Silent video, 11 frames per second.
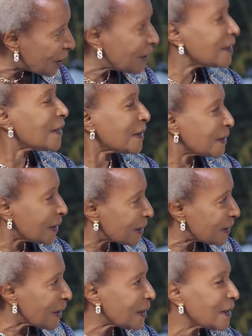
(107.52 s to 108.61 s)
can yes,
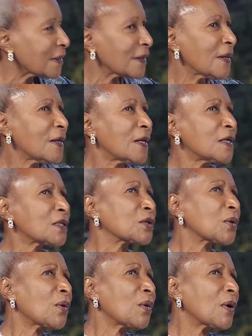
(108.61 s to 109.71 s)
exactly.
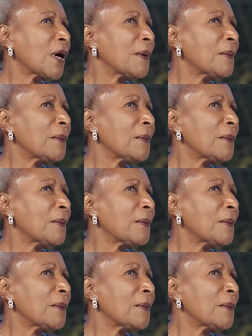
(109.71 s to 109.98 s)
So